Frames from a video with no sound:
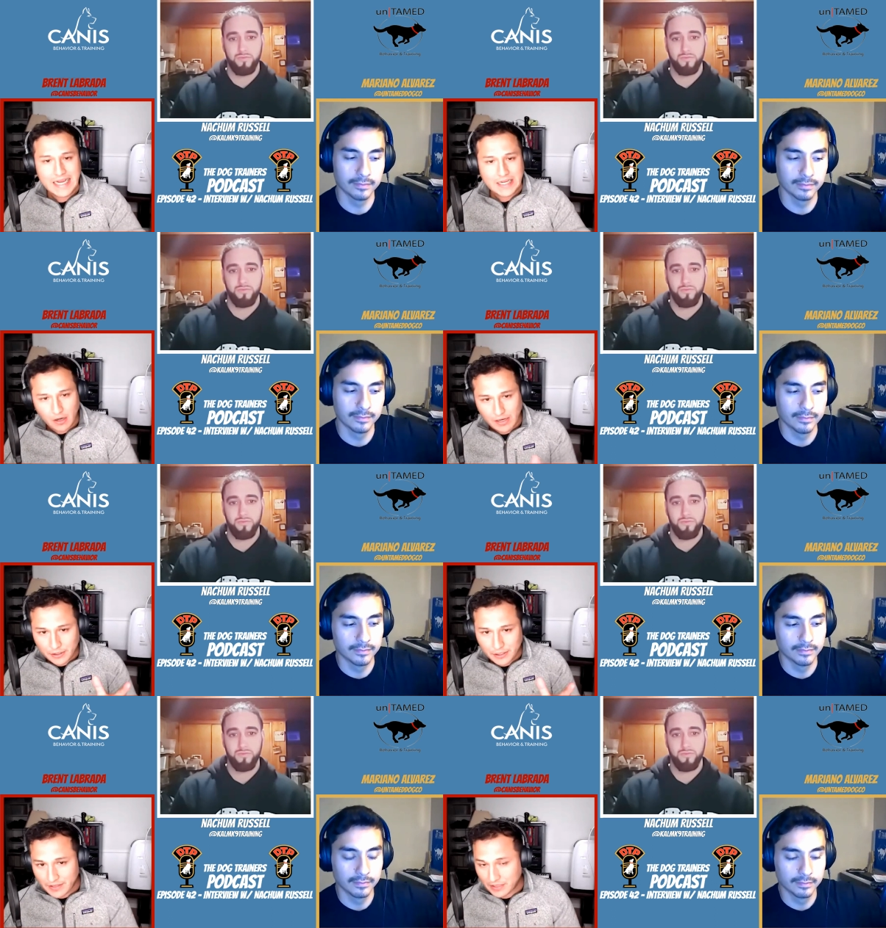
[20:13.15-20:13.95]
Speaker 1: go ahead and
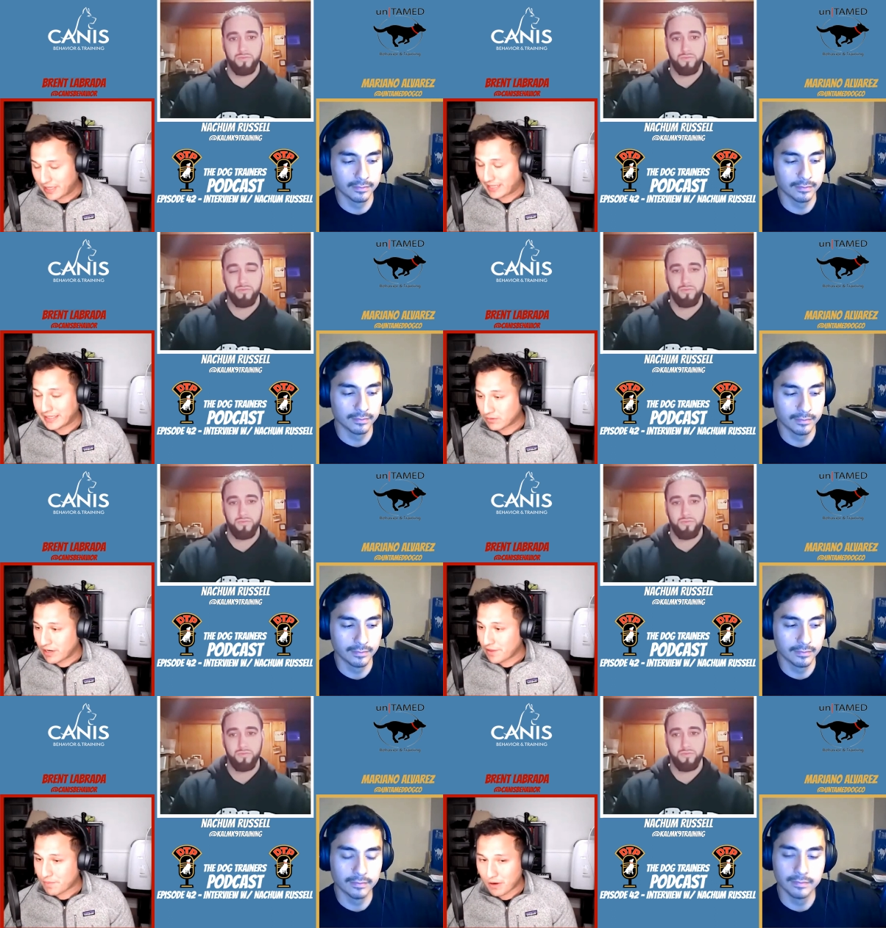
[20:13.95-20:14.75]
share this with at least one
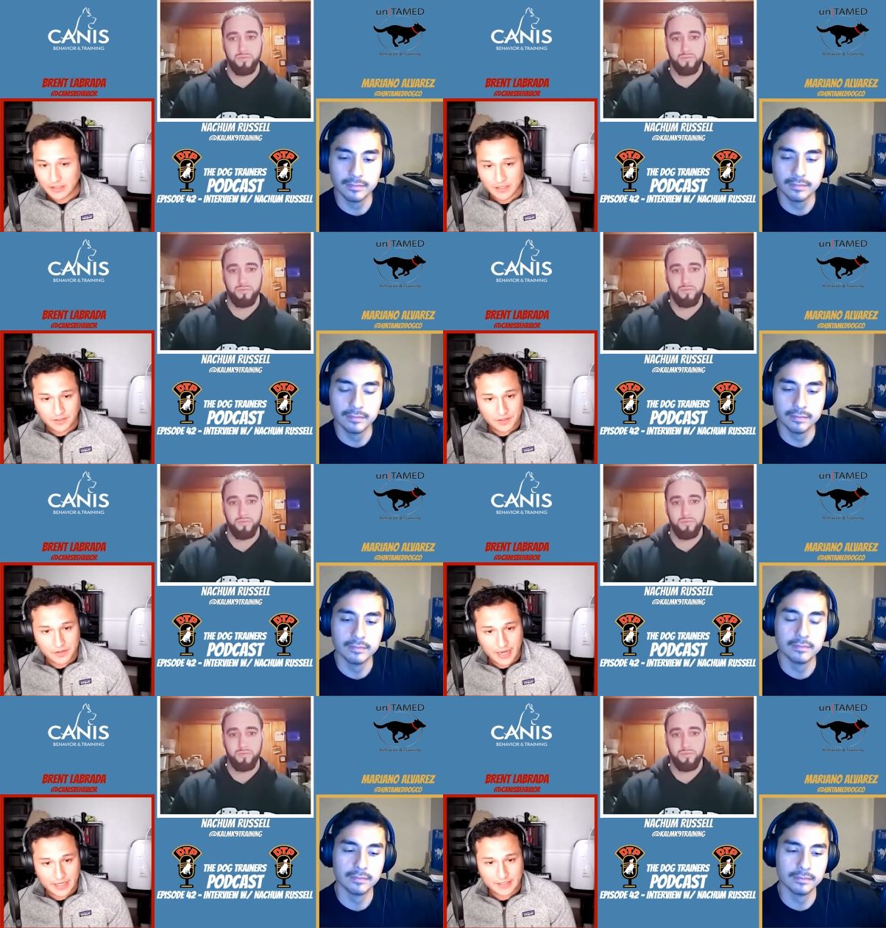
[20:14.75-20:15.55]
other person, so you
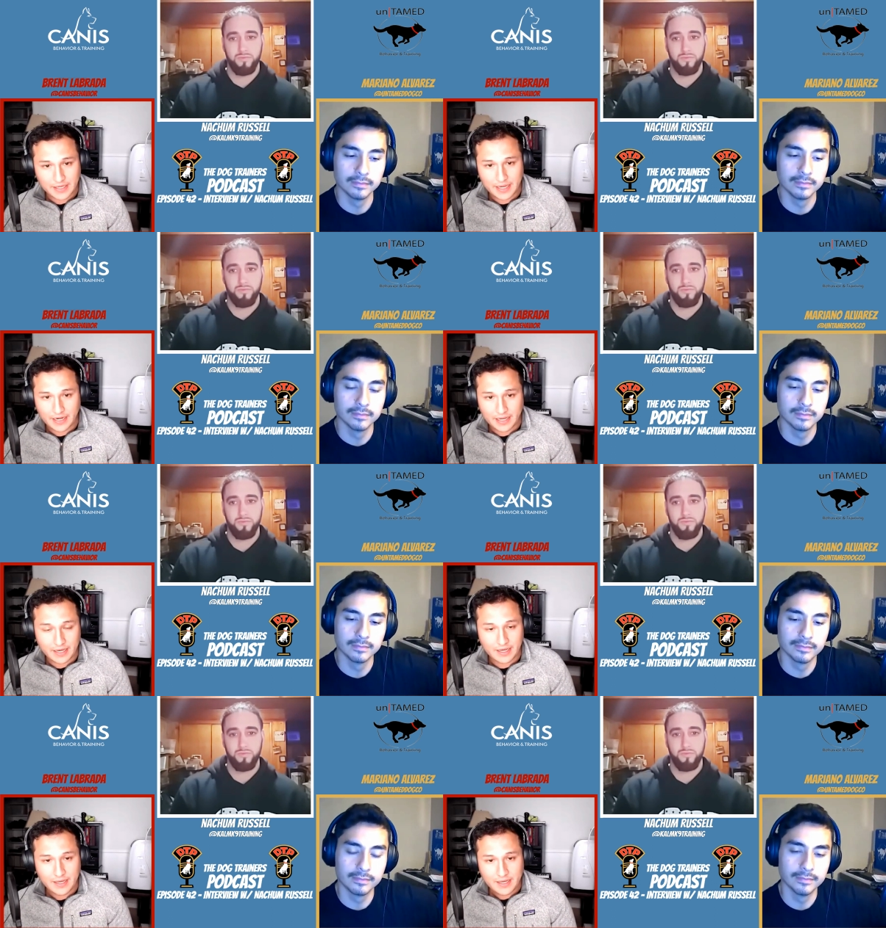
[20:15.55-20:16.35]
guys can uh,